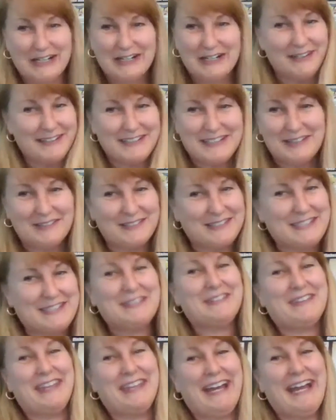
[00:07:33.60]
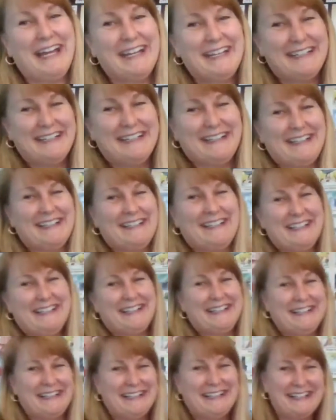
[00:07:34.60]
Don't, don't do
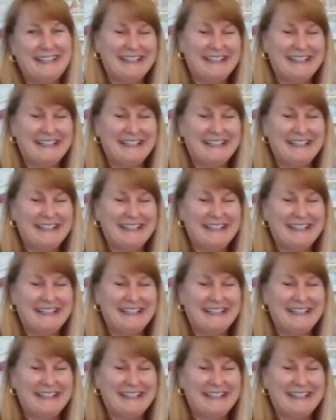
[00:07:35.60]
that.